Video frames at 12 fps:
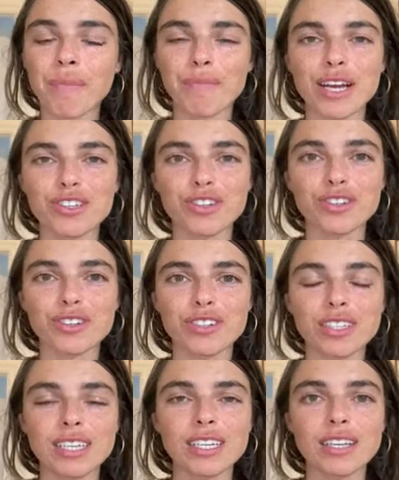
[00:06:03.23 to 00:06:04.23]
measures
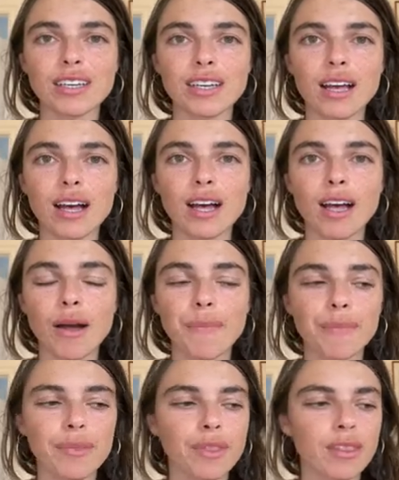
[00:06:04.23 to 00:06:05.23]
the
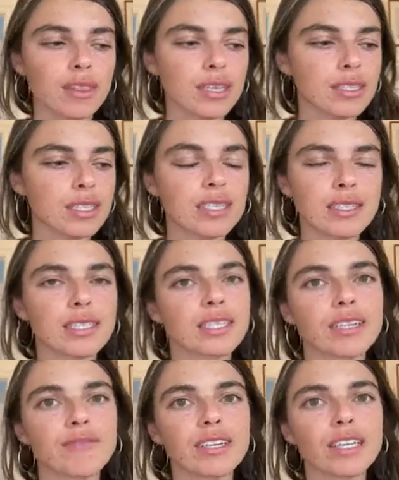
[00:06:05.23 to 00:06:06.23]

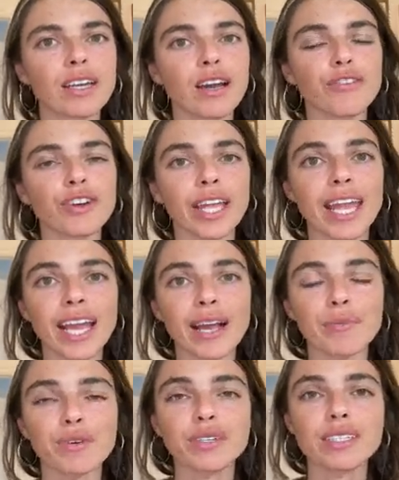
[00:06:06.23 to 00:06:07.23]
sensitivity of your
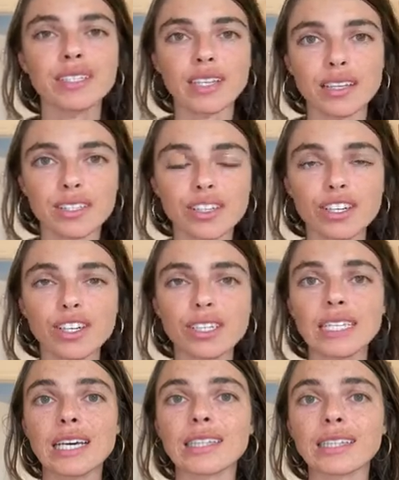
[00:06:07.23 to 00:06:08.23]
camera's sensor
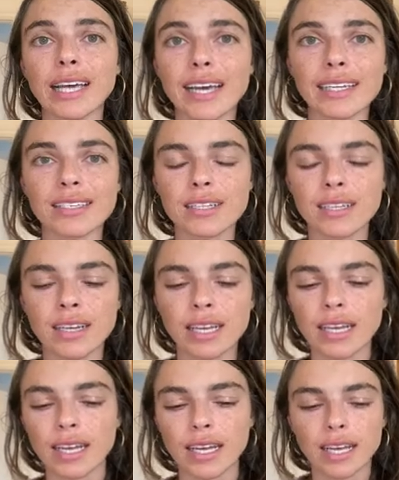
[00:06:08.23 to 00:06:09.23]
to light.
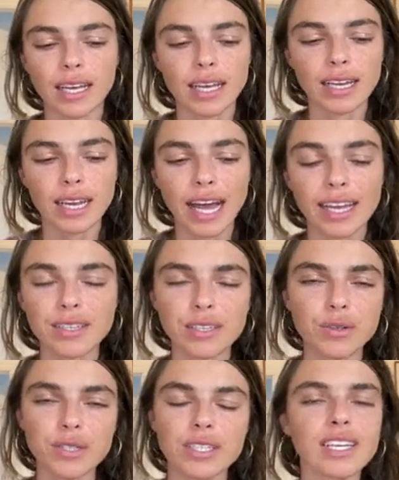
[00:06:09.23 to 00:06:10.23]
And
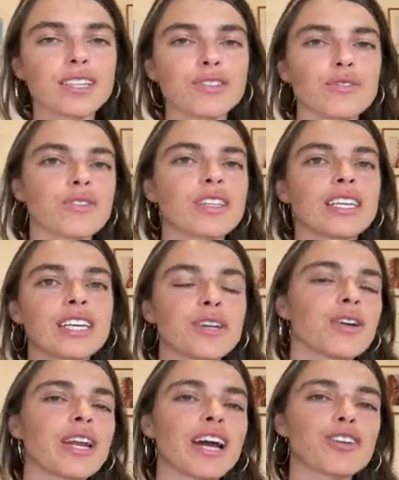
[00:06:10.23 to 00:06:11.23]
ISO stands for the
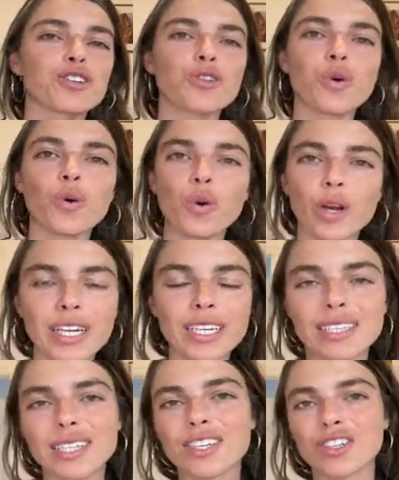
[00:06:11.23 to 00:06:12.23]
International
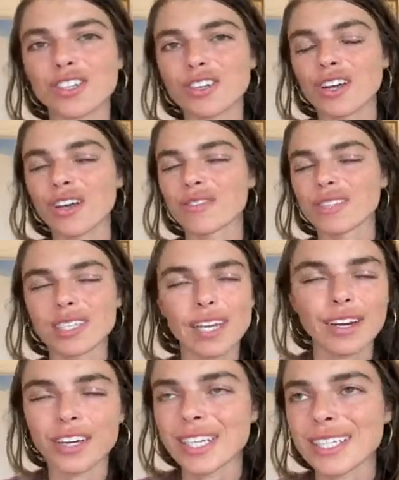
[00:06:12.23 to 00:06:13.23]
Organization of
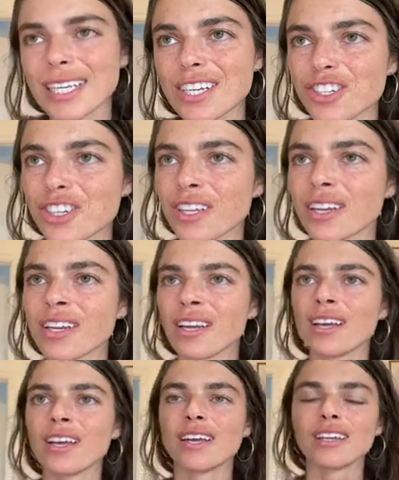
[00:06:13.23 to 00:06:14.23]
Standardization.
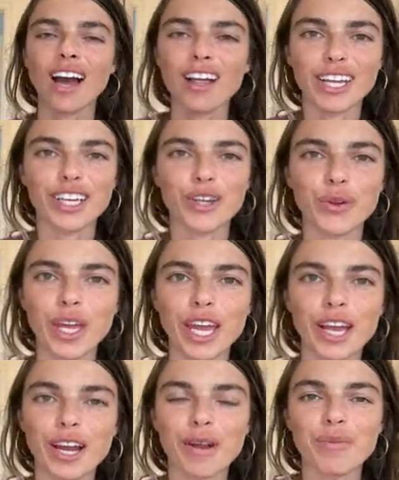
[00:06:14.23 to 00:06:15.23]
Not like you
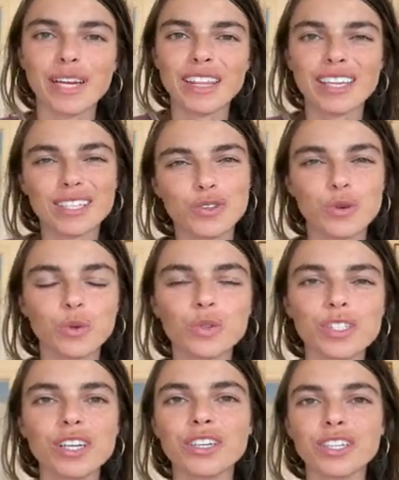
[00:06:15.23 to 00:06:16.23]
care, but I think it's cool
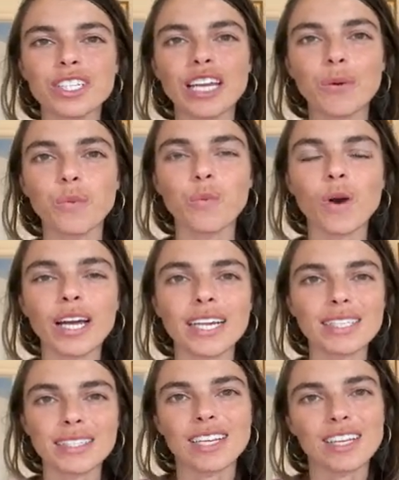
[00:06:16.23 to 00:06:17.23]
to understand what
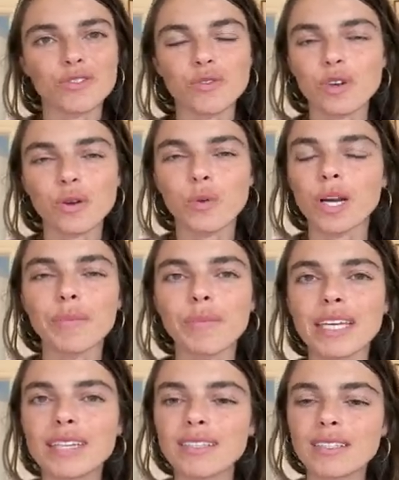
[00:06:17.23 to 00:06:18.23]
it stands for and what it
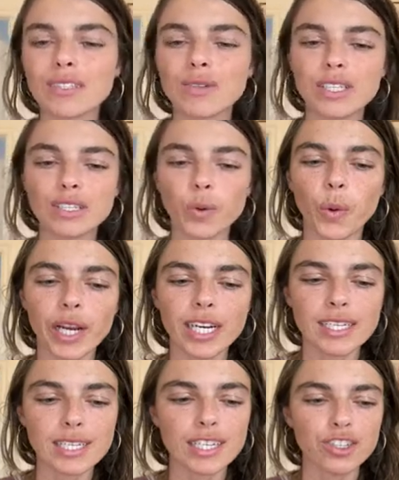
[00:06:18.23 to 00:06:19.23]
means. So this
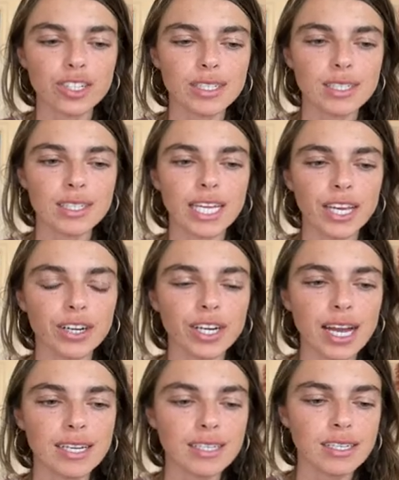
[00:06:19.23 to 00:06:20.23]
organization
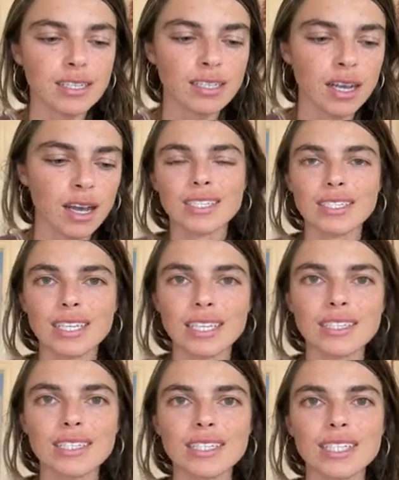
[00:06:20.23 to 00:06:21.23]
standardizes
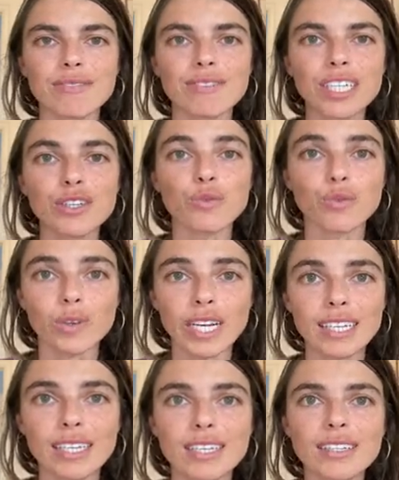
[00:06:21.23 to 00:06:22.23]
sensitivity
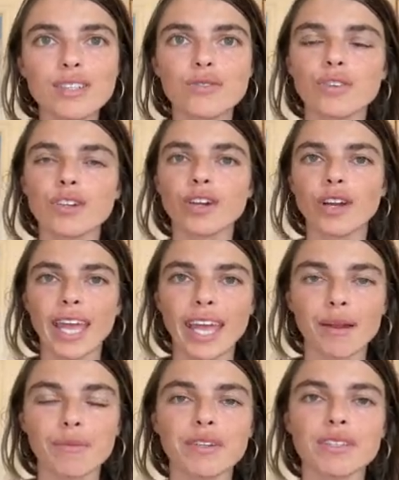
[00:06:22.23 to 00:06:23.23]
ratings for your
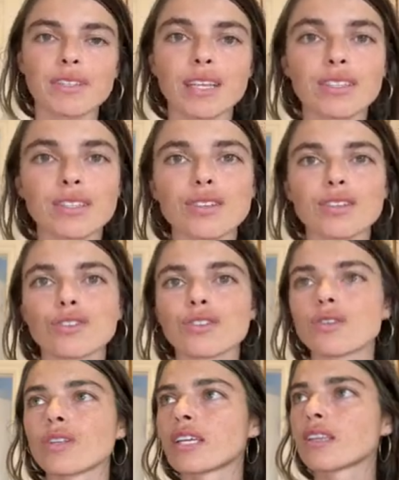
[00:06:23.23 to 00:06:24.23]
camera's sensor.
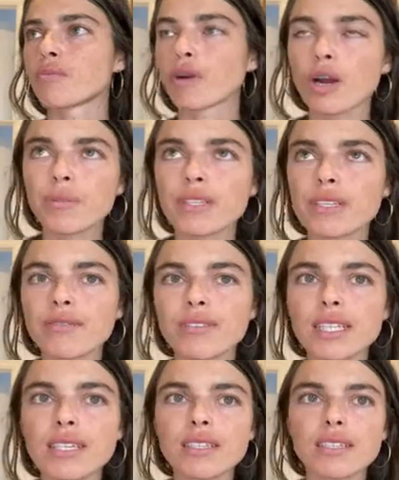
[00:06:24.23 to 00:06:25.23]
So like the purpose of
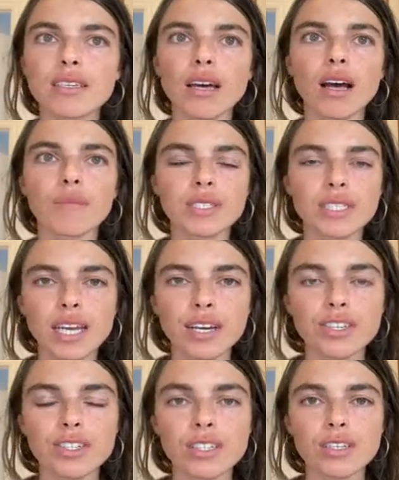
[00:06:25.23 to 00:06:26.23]
these standards